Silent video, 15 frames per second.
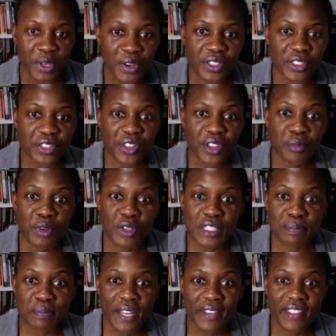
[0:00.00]
because to the
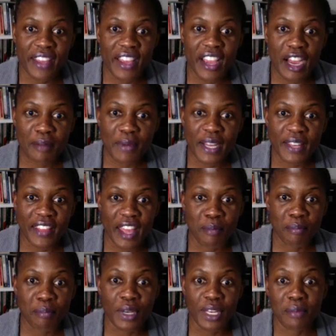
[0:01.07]
most part, they come and they
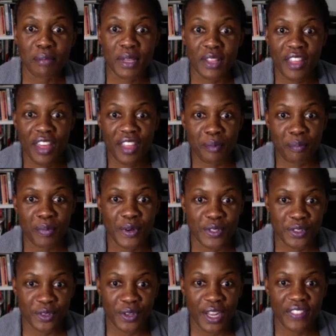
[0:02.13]
are blaming the other
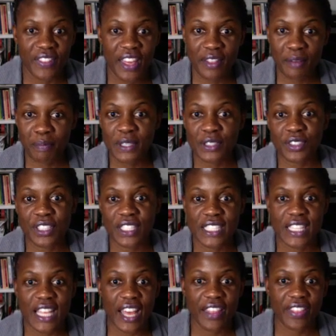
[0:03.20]
person, and the other person
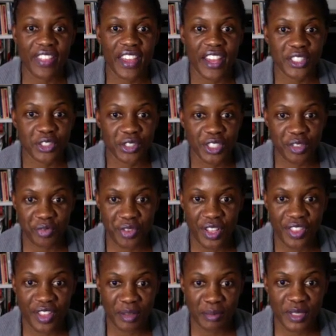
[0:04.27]
is not there to
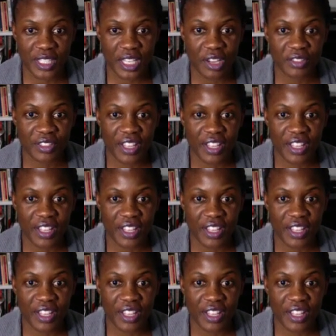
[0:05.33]
defend themselves.